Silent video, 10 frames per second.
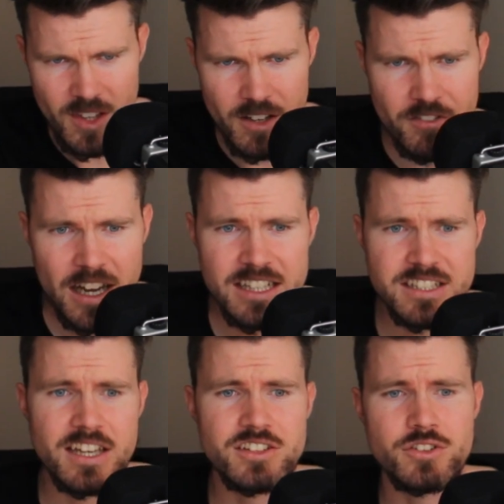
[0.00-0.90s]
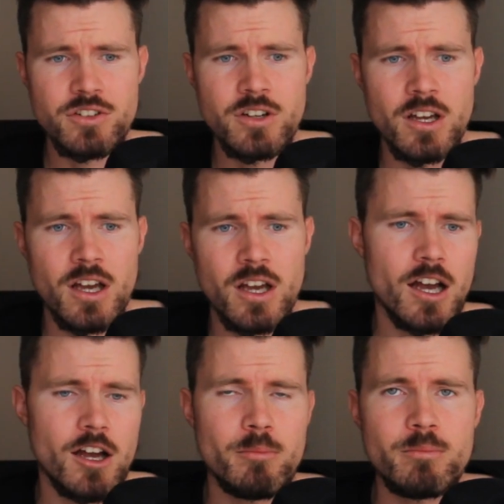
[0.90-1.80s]
Validator,
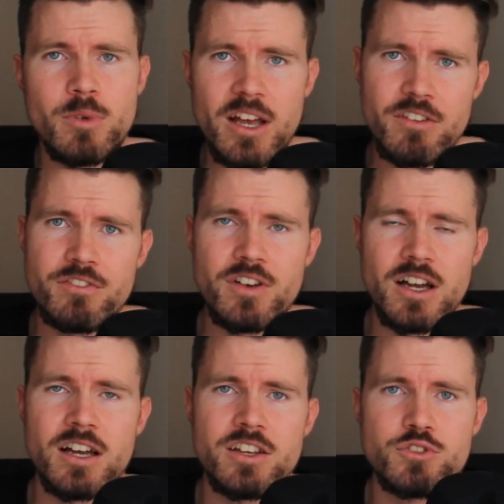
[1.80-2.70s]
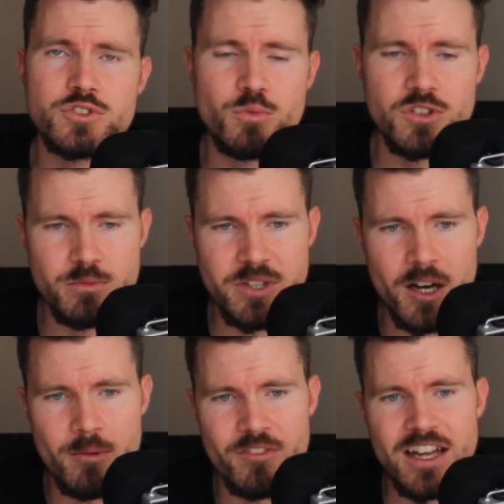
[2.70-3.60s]
if a user wants to
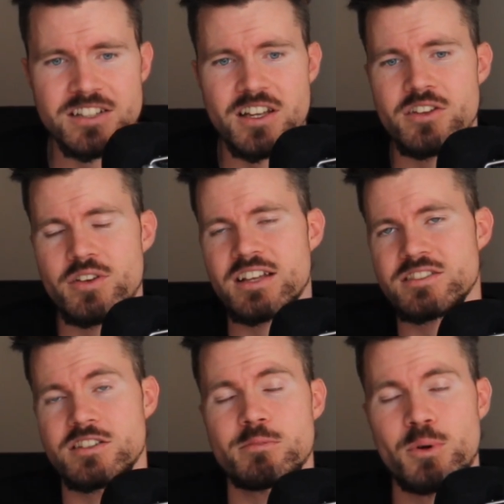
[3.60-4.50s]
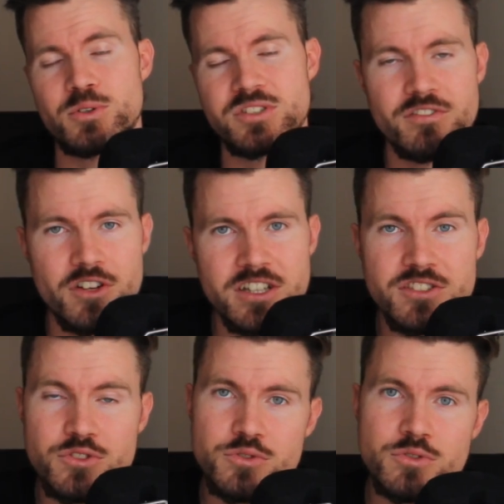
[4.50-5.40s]
become a validator, he has to deposit
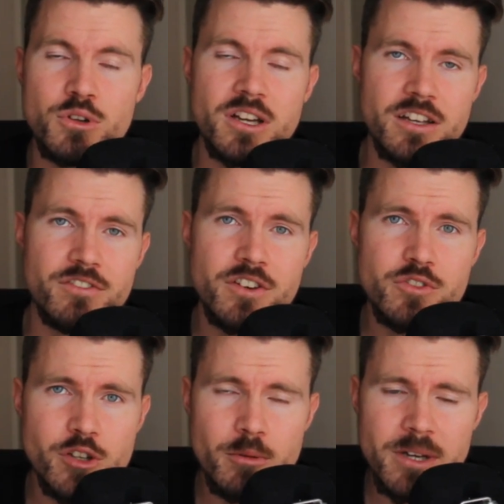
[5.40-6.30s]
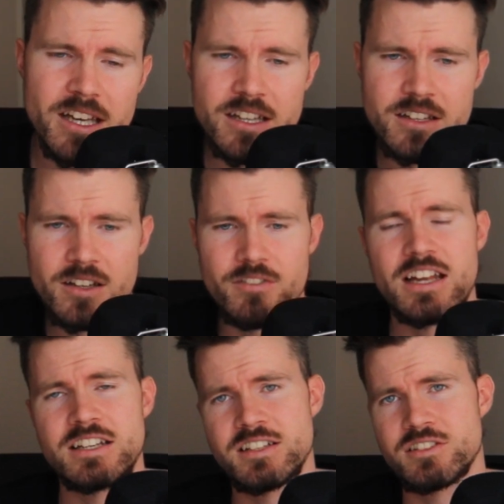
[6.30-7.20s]
32 Ethereum in the
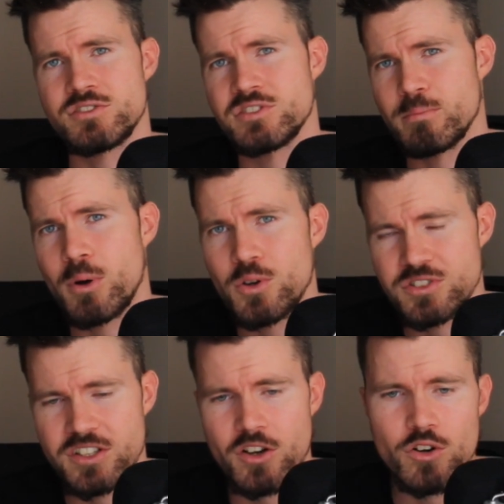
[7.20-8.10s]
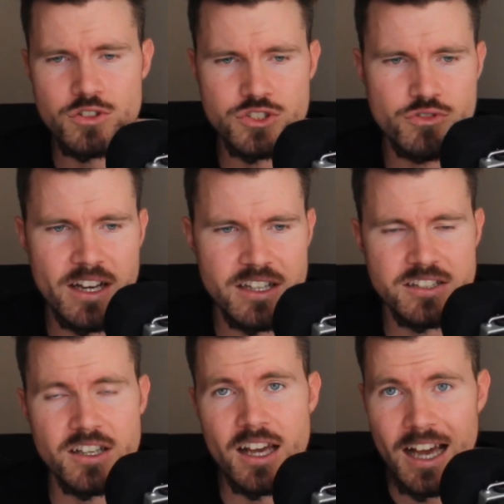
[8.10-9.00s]
validator deposit
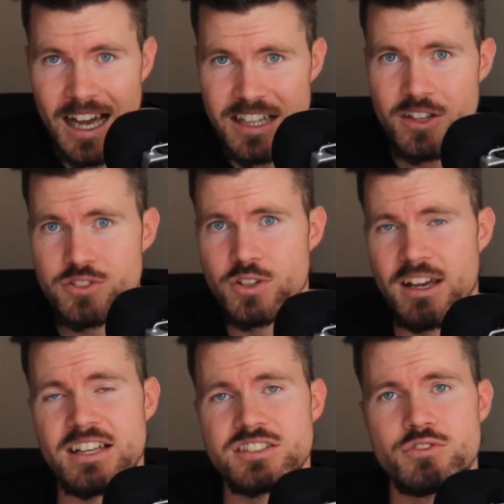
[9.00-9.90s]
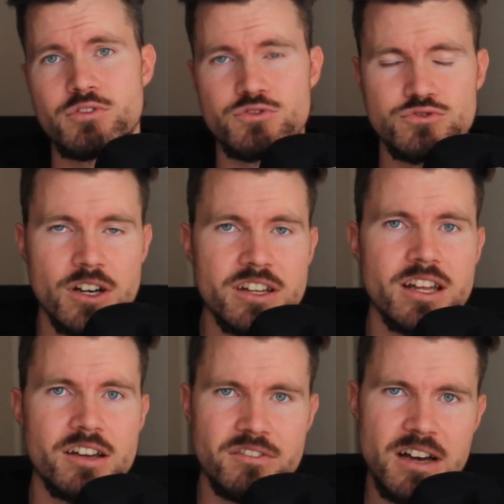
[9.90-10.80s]
contract, and he also has to
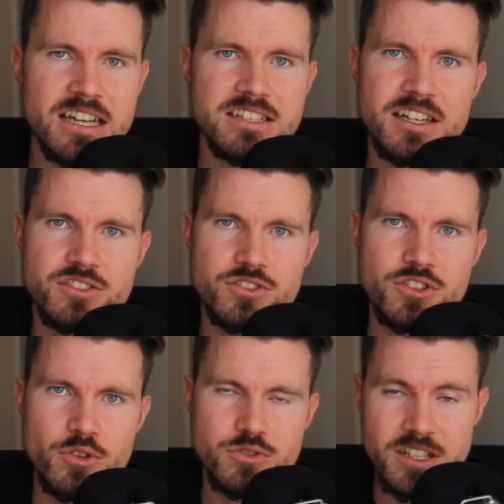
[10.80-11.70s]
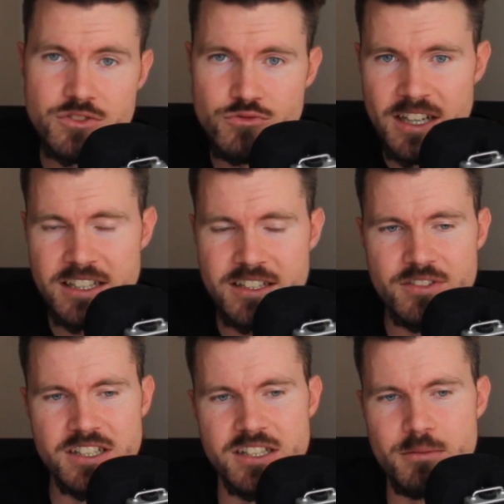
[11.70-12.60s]
run a validator node. It's
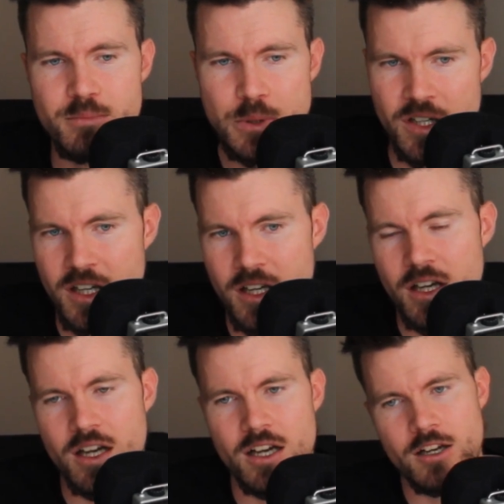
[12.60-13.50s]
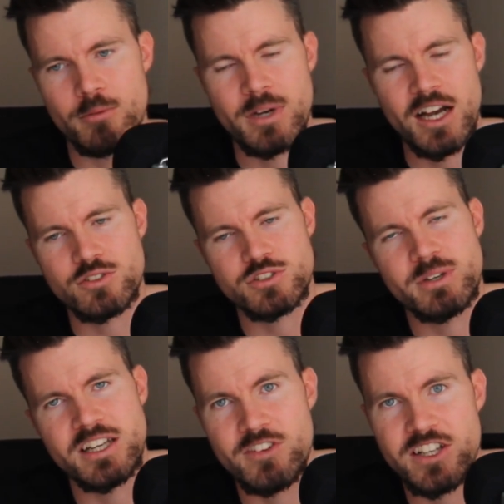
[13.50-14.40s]
relatively simple. I also
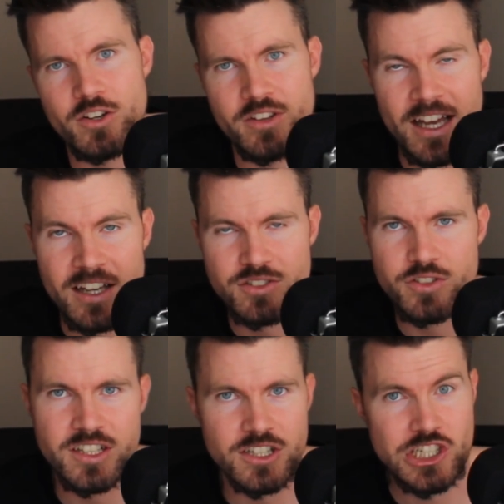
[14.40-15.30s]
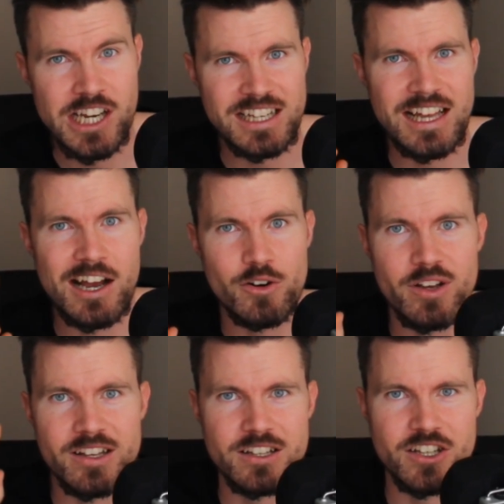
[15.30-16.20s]
made a video on that, so you can check that
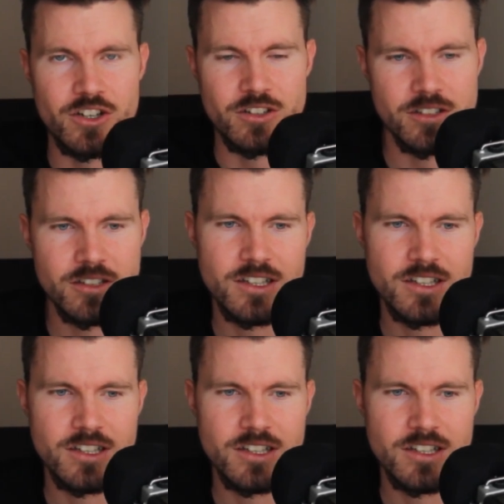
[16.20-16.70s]
out here.